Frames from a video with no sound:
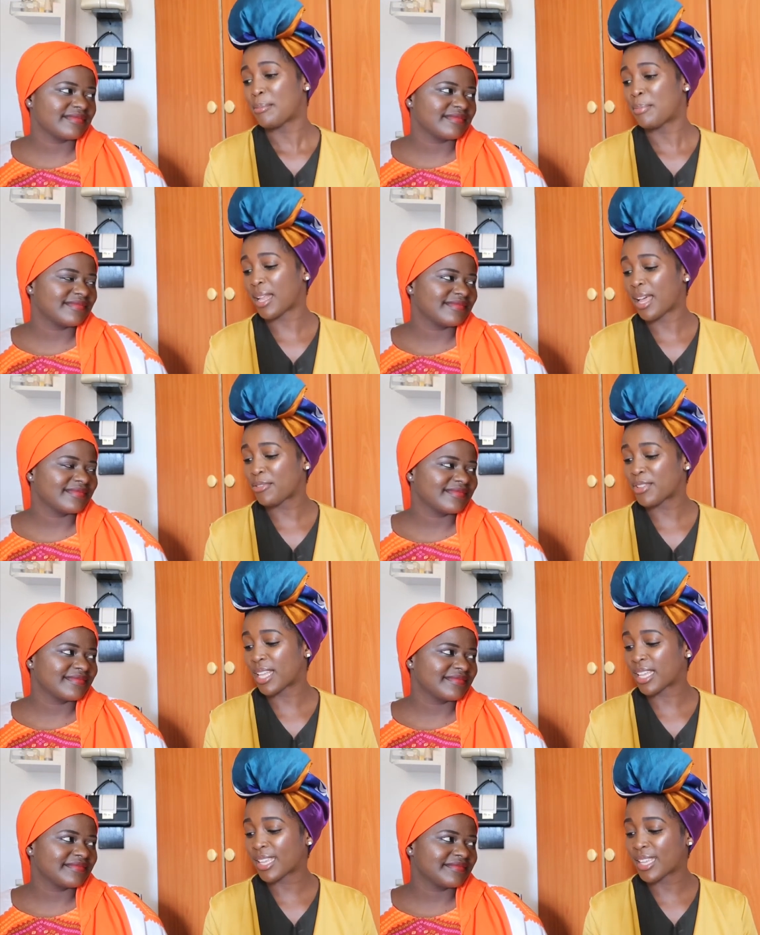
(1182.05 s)
Speaker 1: But I feel
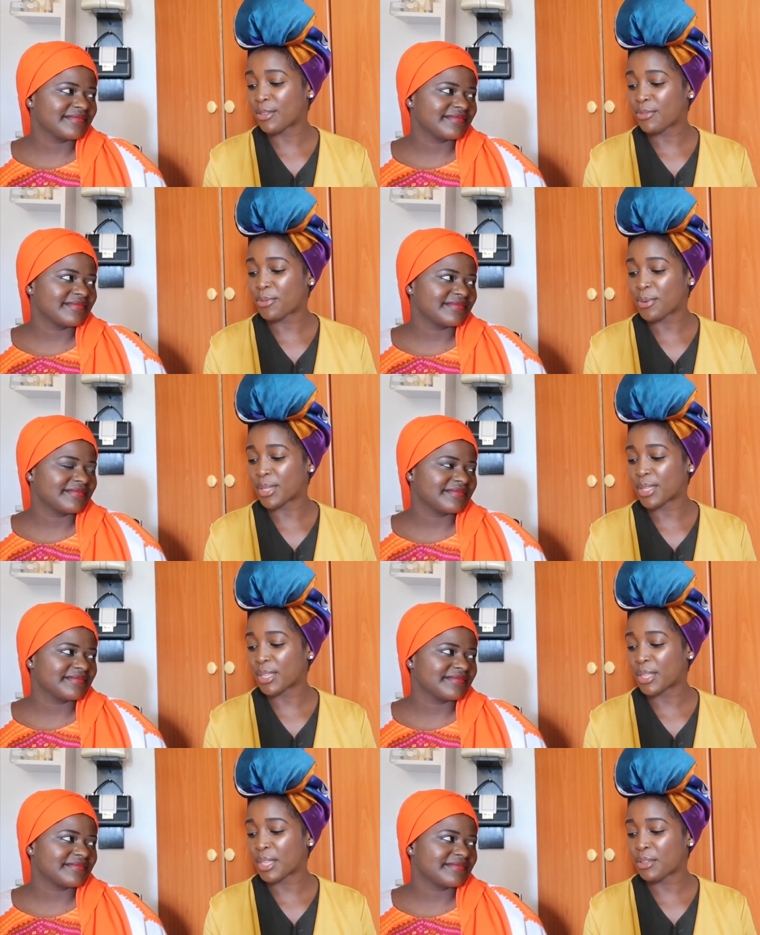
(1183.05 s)
like if
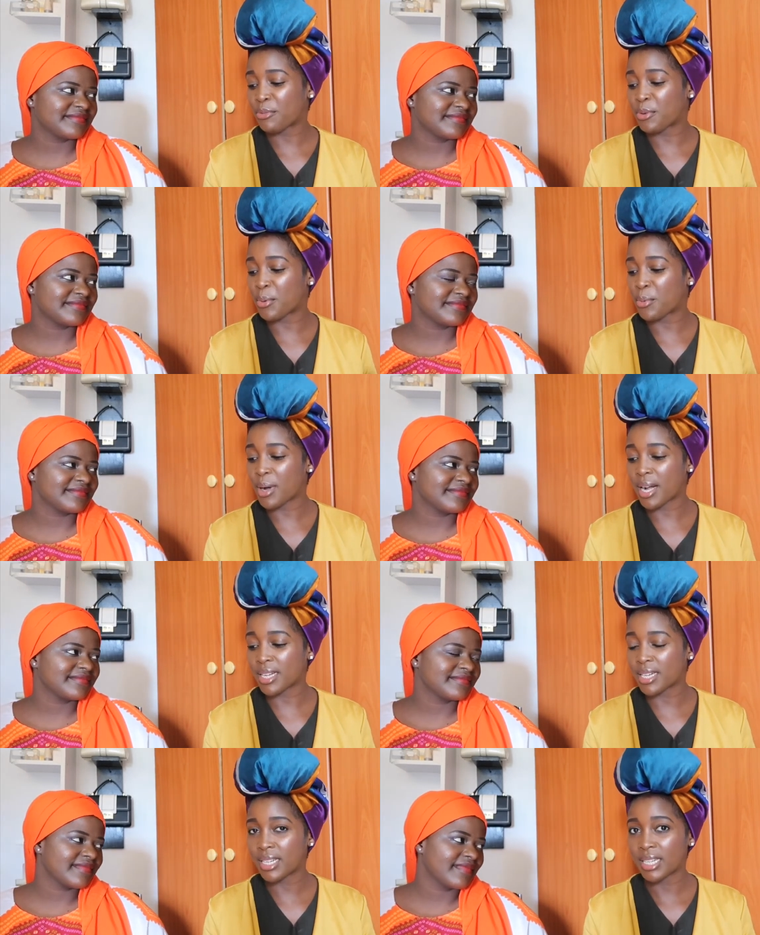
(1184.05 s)
we work
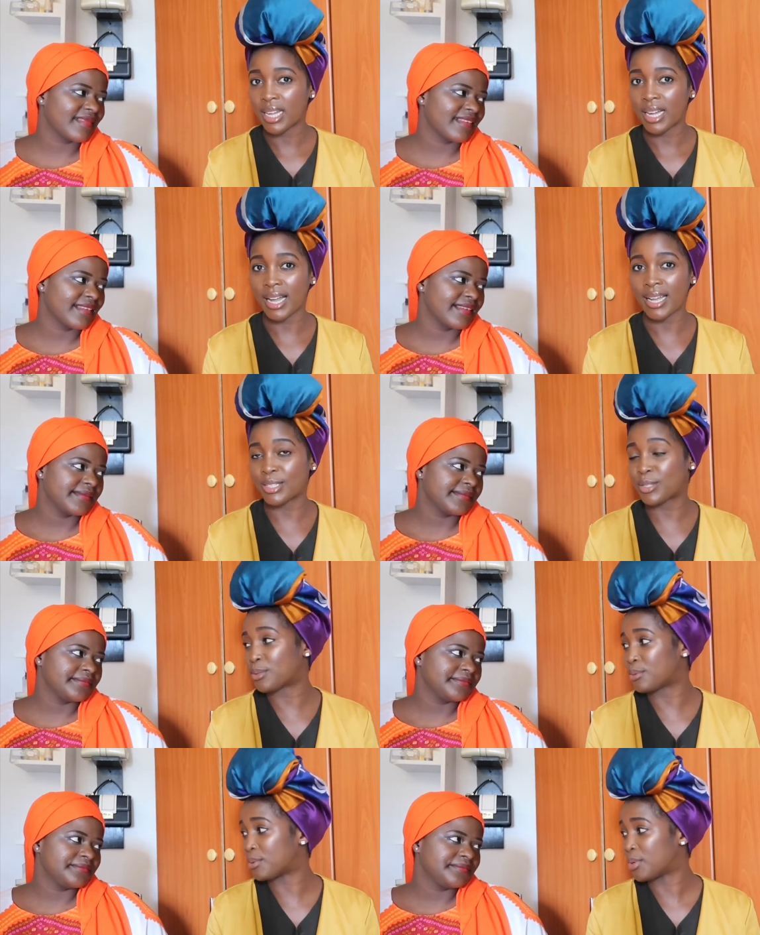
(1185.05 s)
hard
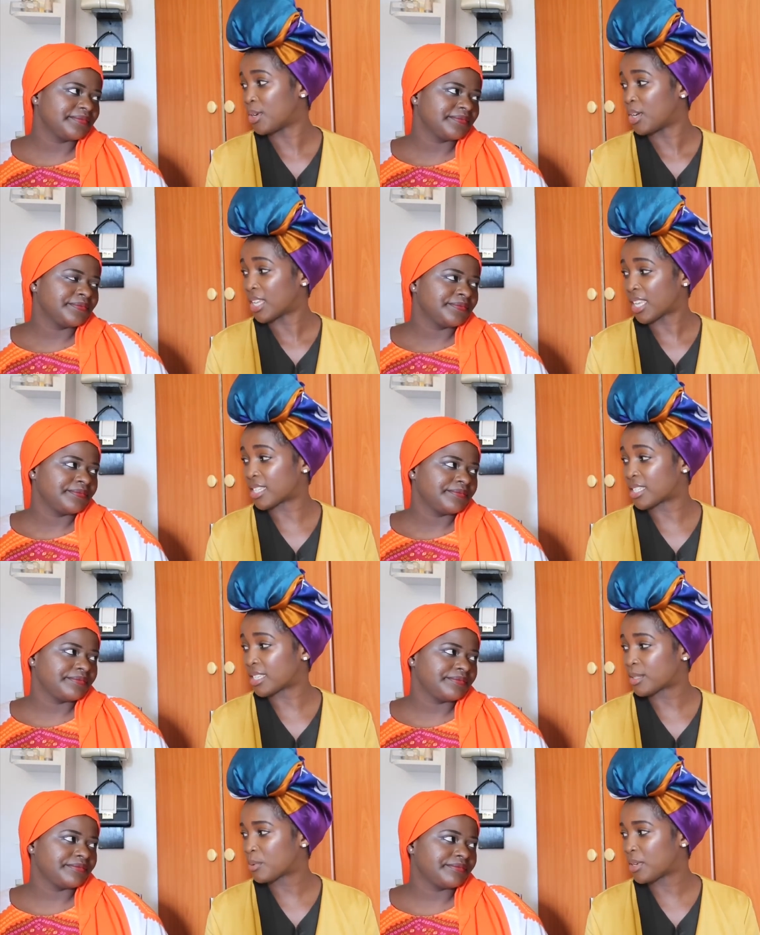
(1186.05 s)
to get
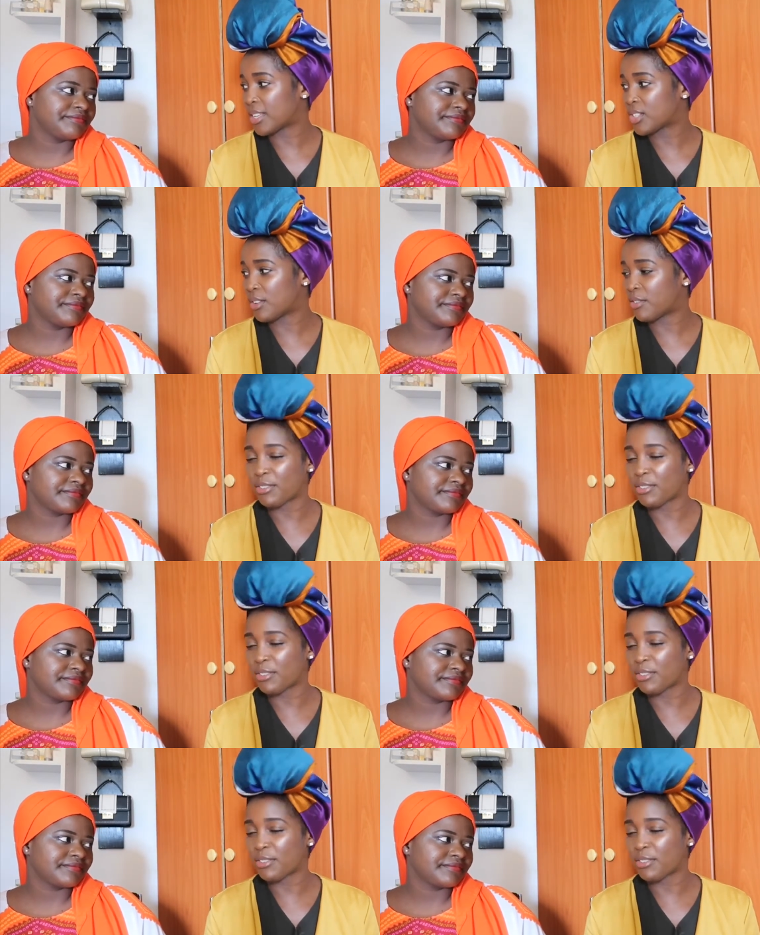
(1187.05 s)
it, we'll achieve